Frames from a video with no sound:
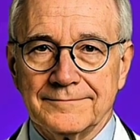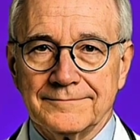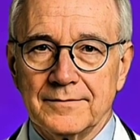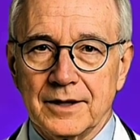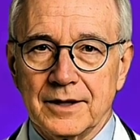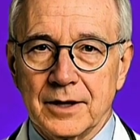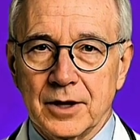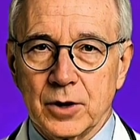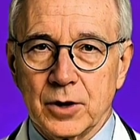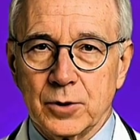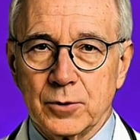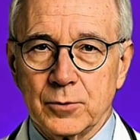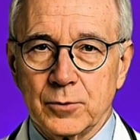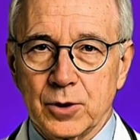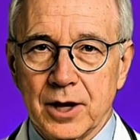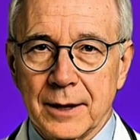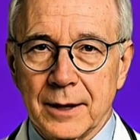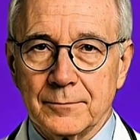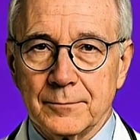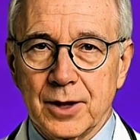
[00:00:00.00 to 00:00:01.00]
Not
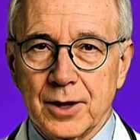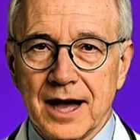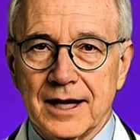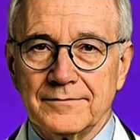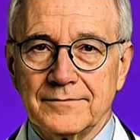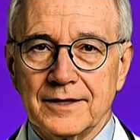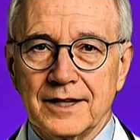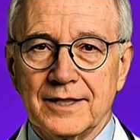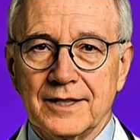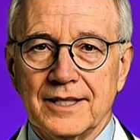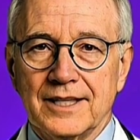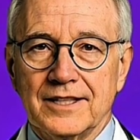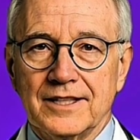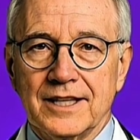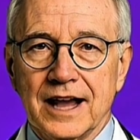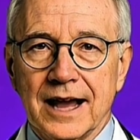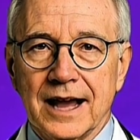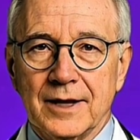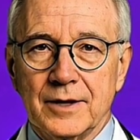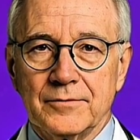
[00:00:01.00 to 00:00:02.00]
only did he fall
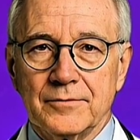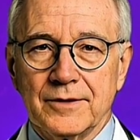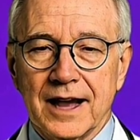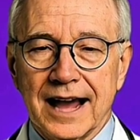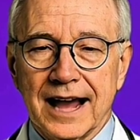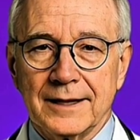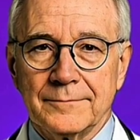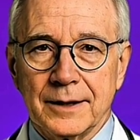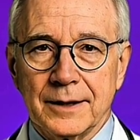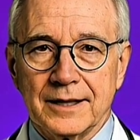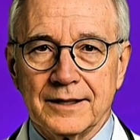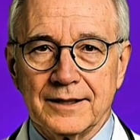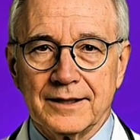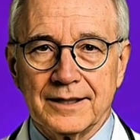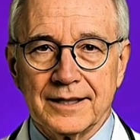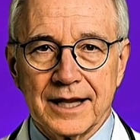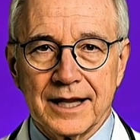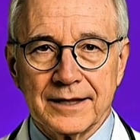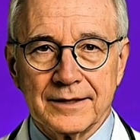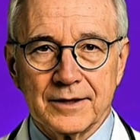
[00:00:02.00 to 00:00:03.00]
asleep faster,
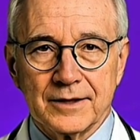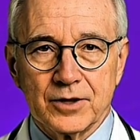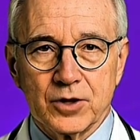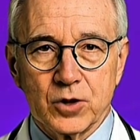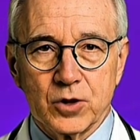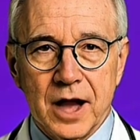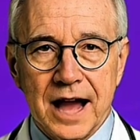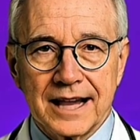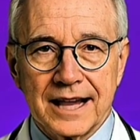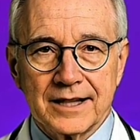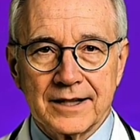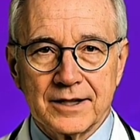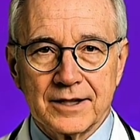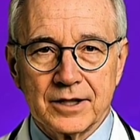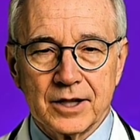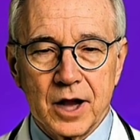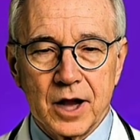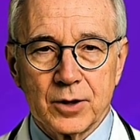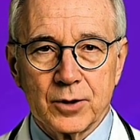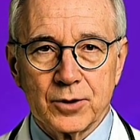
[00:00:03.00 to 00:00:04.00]
but he
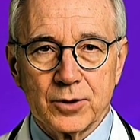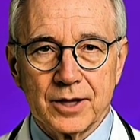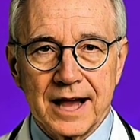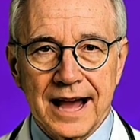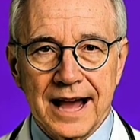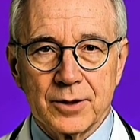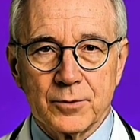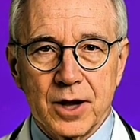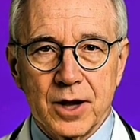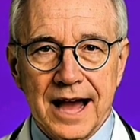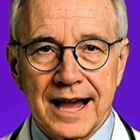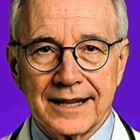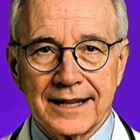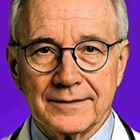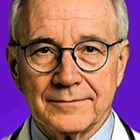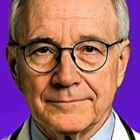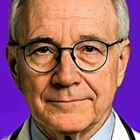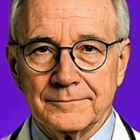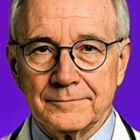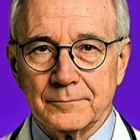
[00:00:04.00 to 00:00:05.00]
stayed asleep
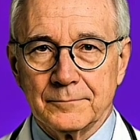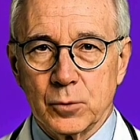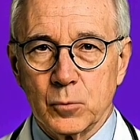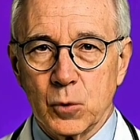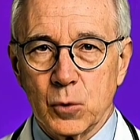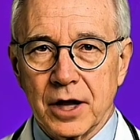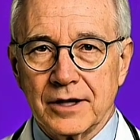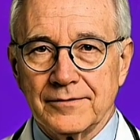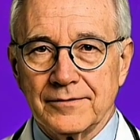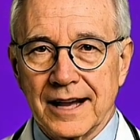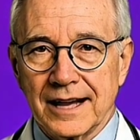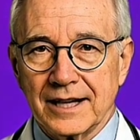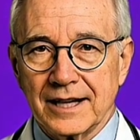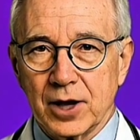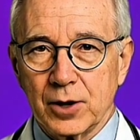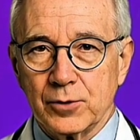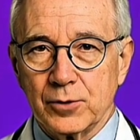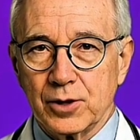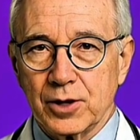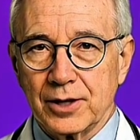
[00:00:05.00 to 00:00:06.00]
longer and
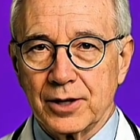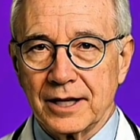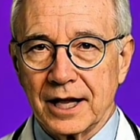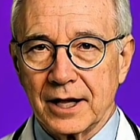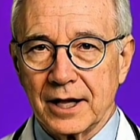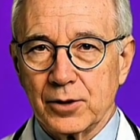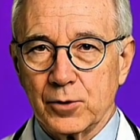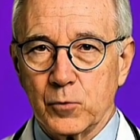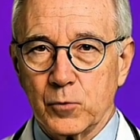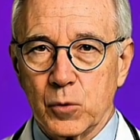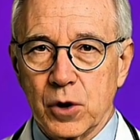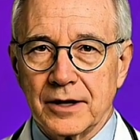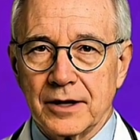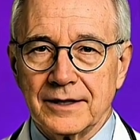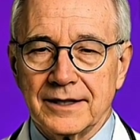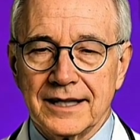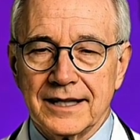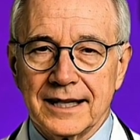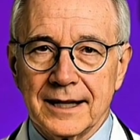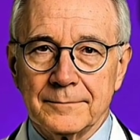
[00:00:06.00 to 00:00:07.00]
woke up feeling
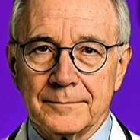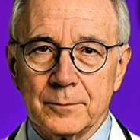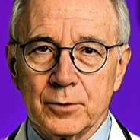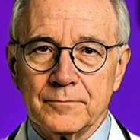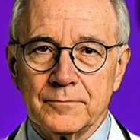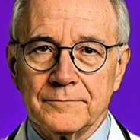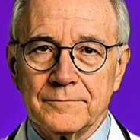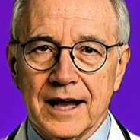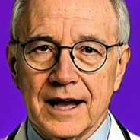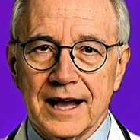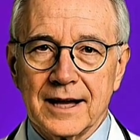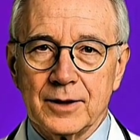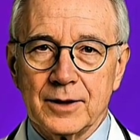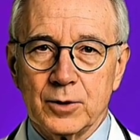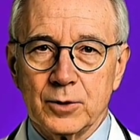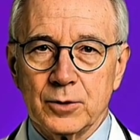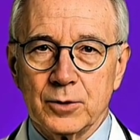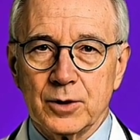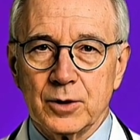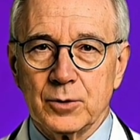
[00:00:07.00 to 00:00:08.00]
lighter and
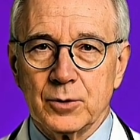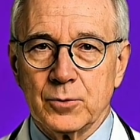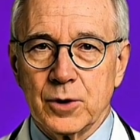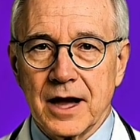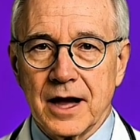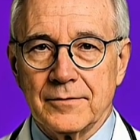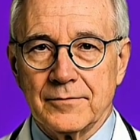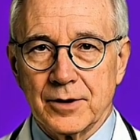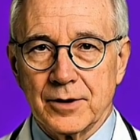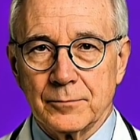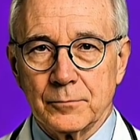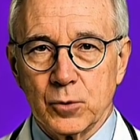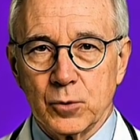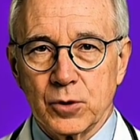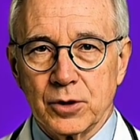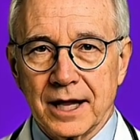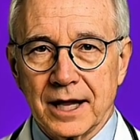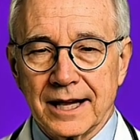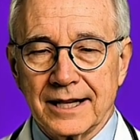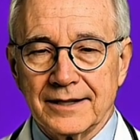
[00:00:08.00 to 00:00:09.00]
clearer.
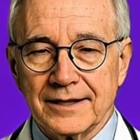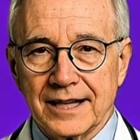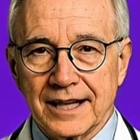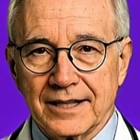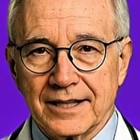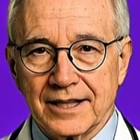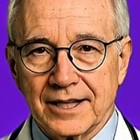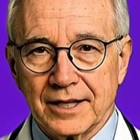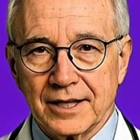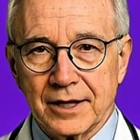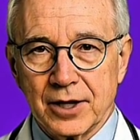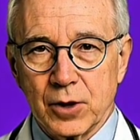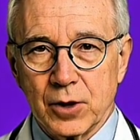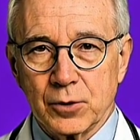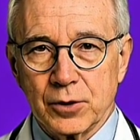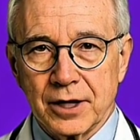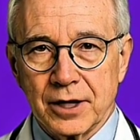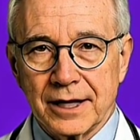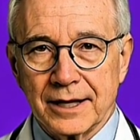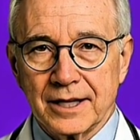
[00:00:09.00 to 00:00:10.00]
What to do
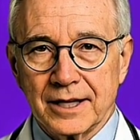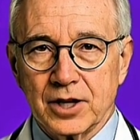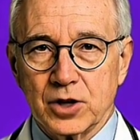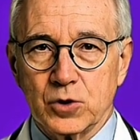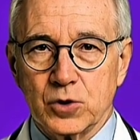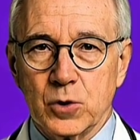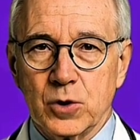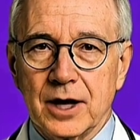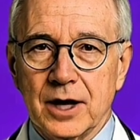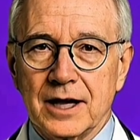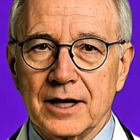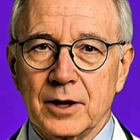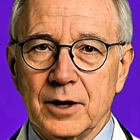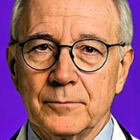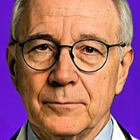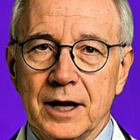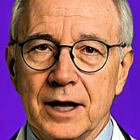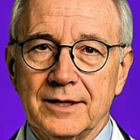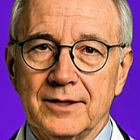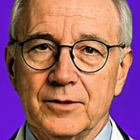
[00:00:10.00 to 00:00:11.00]
instead?
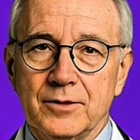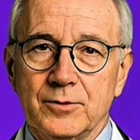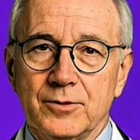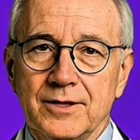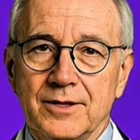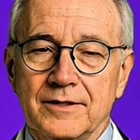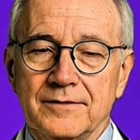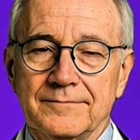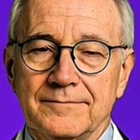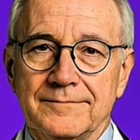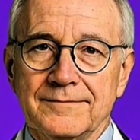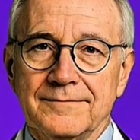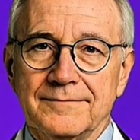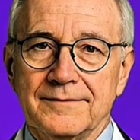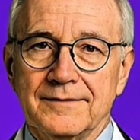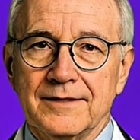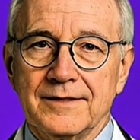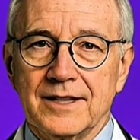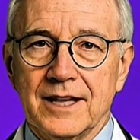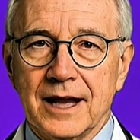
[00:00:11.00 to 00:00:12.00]
Choose a
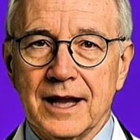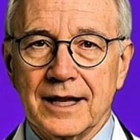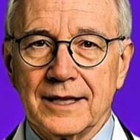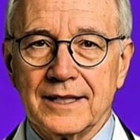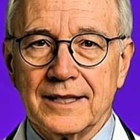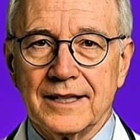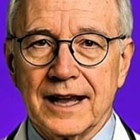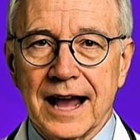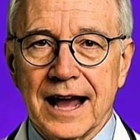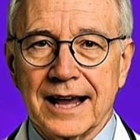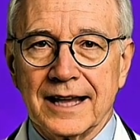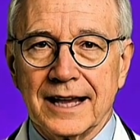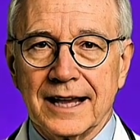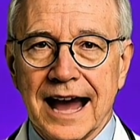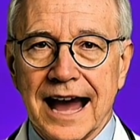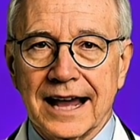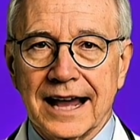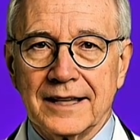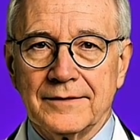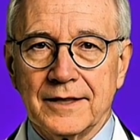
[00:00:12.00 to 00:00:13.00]
dairy-free,
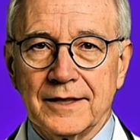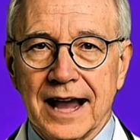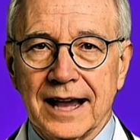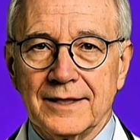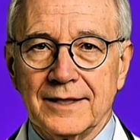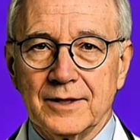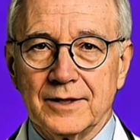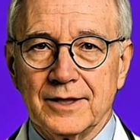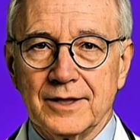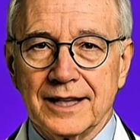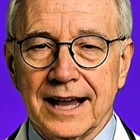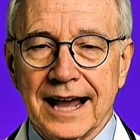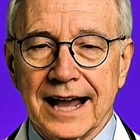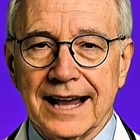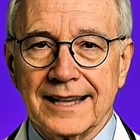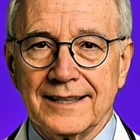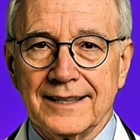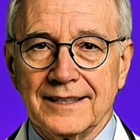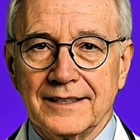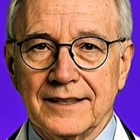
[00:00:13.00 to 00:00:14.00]
unsweetened
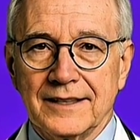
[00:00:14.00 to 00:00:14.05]
alternative.